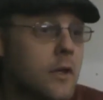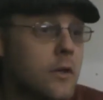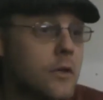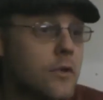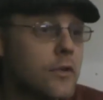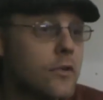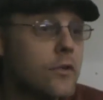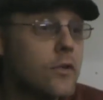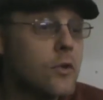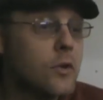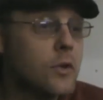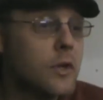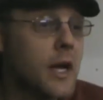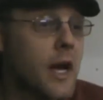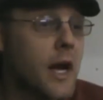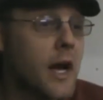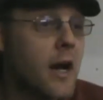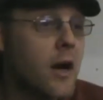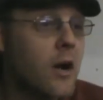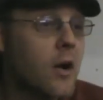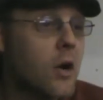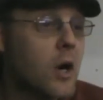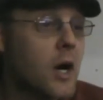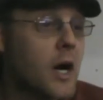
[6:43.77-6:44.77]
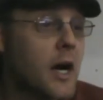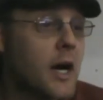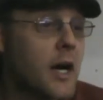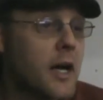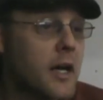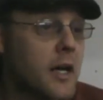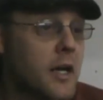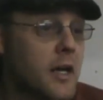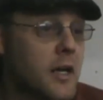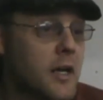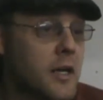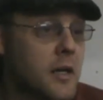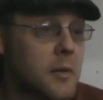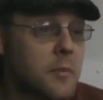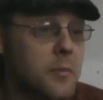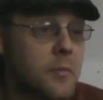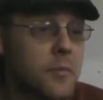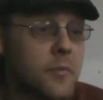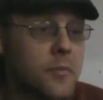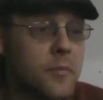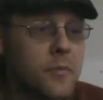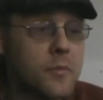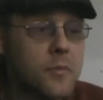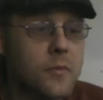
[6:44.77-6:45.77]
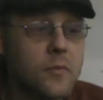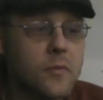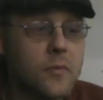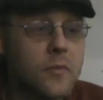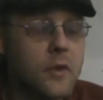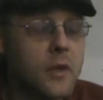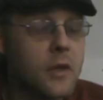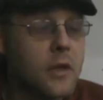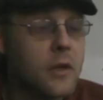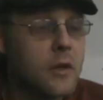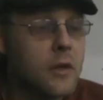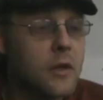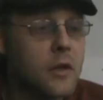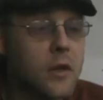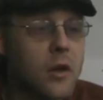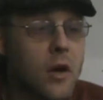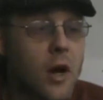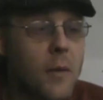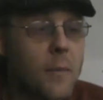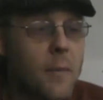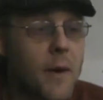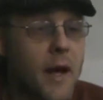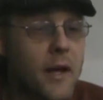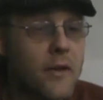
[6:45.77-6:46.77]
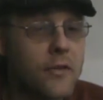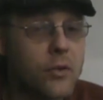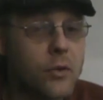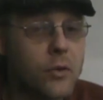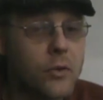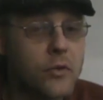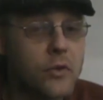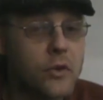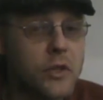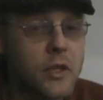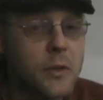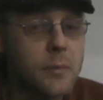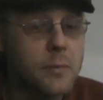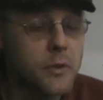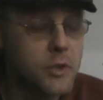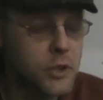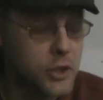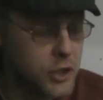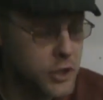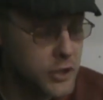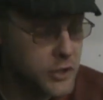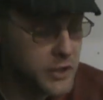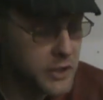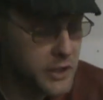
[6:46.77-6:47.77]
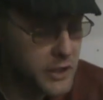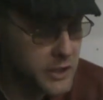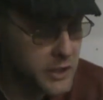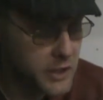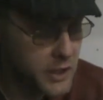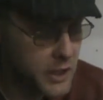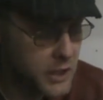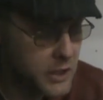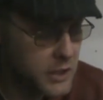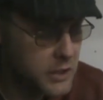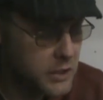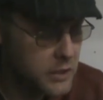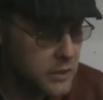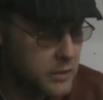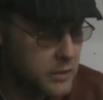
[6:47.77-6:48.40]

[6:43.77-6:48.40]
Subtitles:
So now I am, I'm asshole deep in shit to get done.